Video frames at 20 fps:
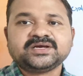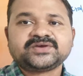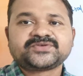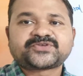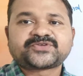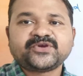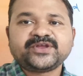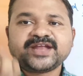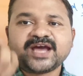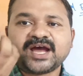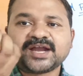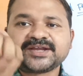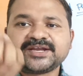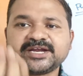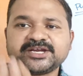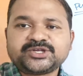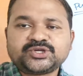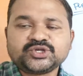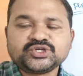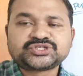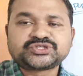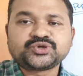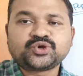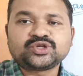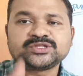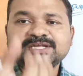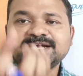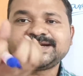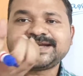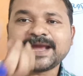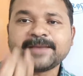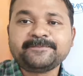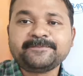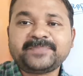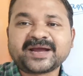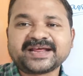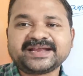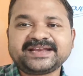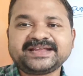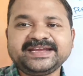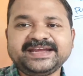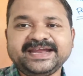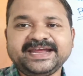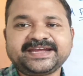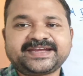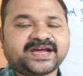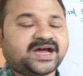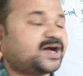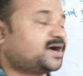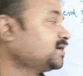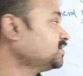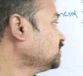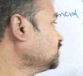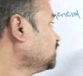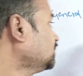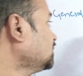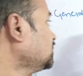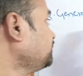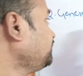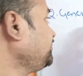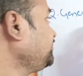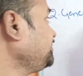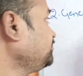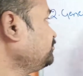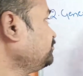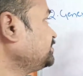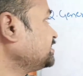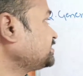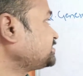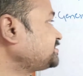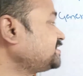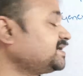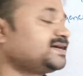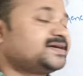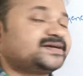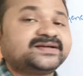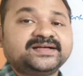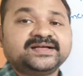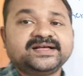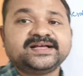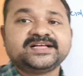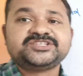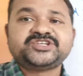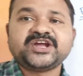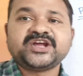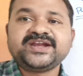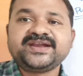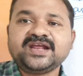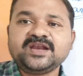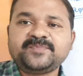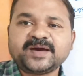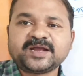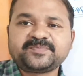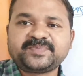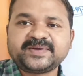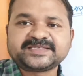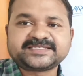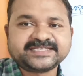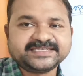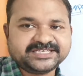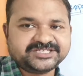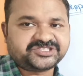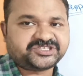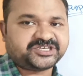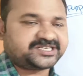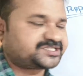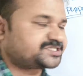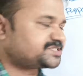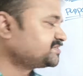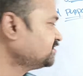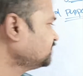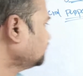So in order to store the temporary data, we uses the general purpose registers.